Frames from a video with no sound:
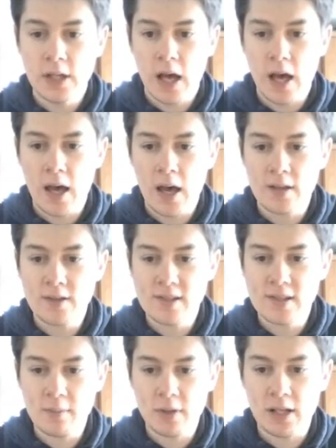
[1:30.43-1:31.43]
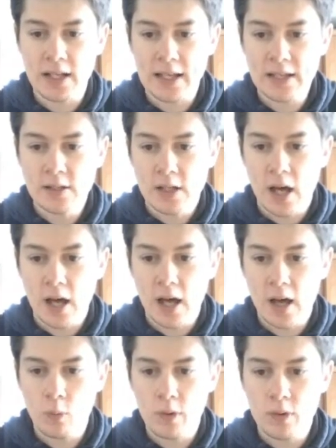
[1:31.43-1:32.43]
And similarly,
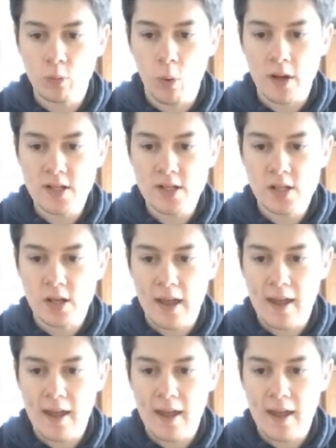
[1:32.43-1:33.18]
with white,